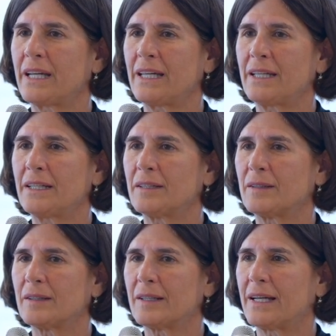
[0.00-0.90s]
Any
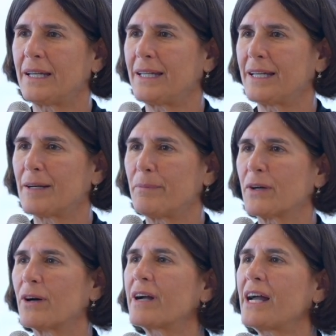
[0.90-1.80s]
Any
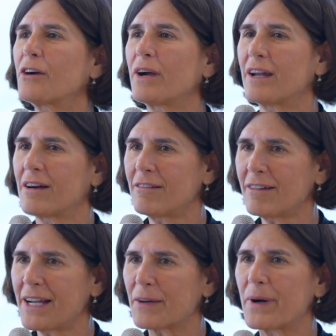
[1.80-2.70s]
big? Okay, great. All
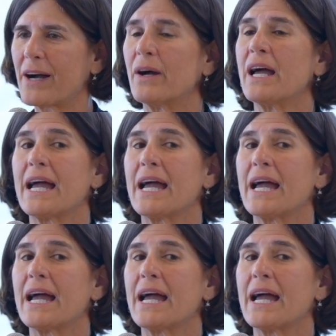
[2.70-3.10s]
right. Wow.